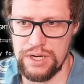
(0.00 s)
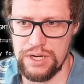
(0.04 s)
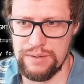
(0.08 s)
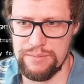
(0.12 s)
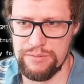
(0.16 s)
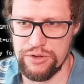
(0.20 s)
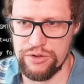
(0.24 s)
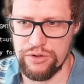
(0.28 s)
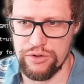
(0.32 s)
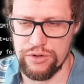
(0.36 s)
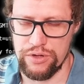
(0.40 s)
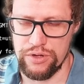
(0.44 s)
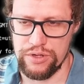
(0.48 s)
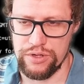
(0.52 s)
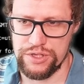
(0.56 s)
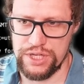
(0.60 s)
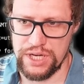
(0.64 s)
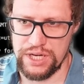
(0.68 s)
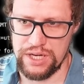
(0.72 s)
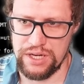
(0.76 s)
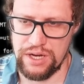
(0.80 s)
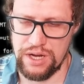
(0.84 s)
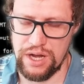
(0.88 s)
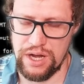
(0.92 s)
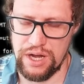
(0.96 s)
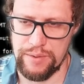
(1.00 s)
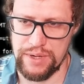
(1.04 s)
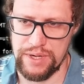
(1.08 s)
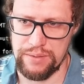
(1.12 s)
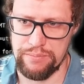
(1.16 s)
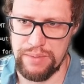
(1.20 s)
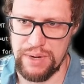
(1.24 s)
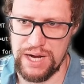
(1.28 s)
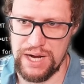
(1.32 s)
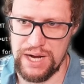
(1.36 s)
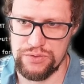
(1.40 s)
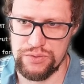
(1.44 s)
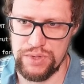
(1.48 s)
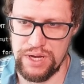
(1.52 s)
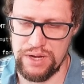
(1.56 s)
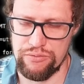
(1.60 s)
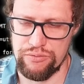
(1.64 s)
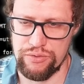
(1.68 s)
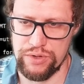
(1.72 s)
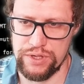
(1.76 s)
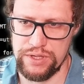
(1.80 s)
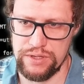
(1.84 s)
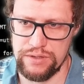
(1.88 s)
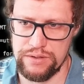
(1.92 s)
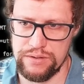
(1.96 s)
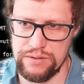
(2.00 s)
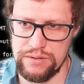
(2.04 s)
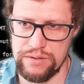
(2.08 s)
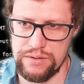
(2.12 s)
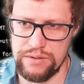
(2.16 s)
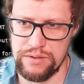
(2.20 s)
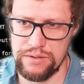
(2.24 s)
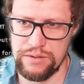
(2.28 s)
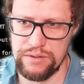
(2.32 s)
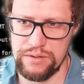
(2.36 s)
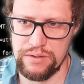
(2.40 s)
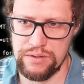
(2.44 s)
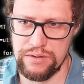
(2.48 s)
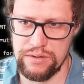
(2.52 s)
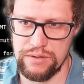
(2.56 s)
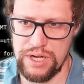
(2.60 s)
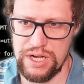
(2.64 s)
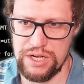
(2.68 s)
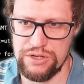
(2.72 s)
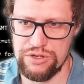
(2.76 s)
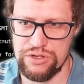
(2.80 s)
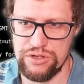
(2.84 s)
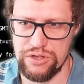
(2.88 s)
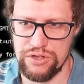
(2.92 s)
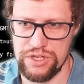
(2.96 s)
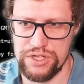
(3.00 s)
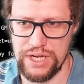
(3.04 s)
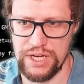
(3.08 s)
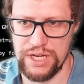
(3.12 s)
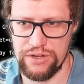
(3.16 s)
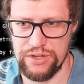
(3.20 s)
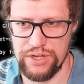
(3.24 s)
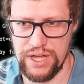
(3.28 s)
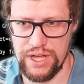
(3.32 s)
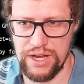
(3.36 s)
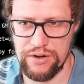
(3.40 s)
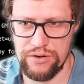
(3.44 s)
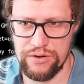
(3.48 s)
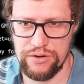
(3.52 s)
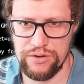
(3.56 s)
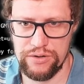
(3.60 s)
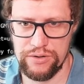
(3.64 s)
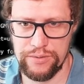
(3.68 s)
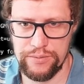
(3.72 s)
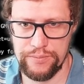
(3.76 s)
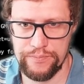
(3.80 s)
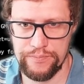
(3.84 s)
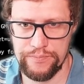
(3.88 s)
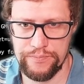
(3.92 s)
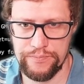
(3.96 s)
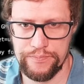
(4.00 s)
I'm not gonna check how many bytes we have written. I'm just gonna check on the error.